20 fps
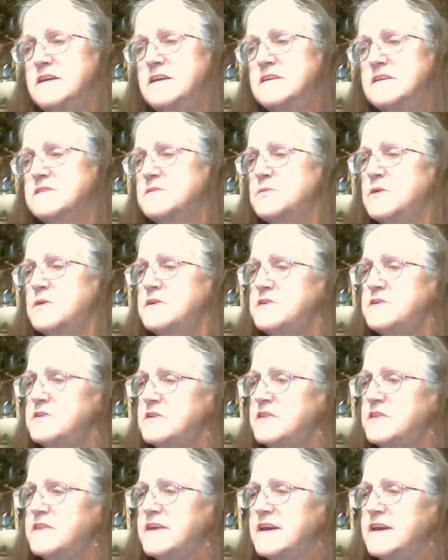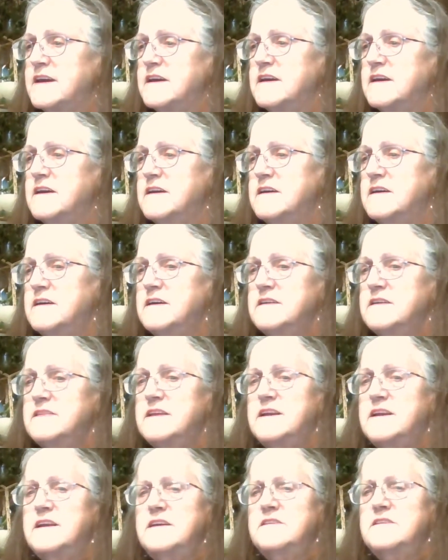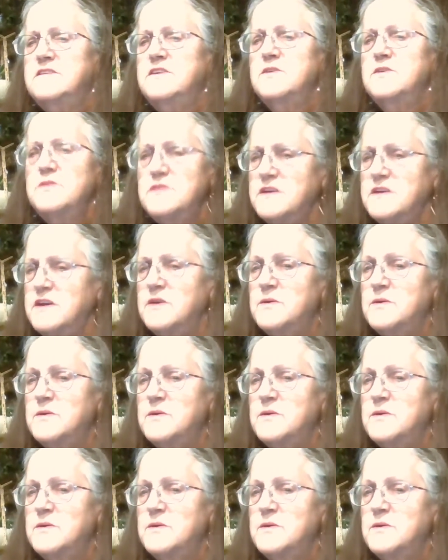doesn't want you to think that he's using